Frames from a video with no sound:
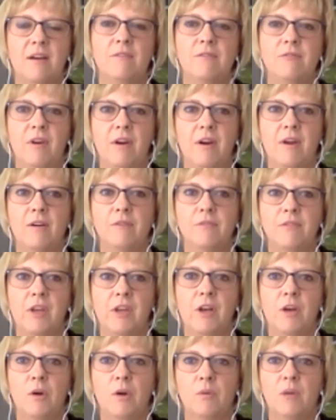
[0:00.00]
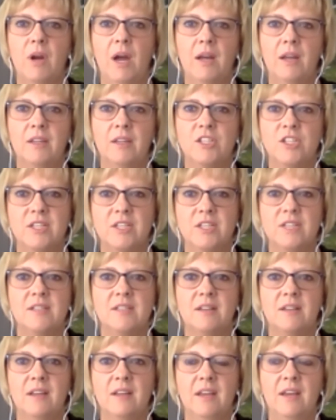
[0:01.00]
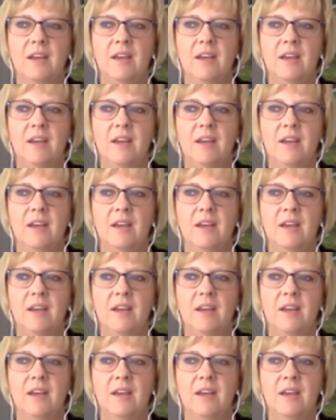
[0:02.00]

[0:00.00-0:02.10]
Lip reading: of colleges, and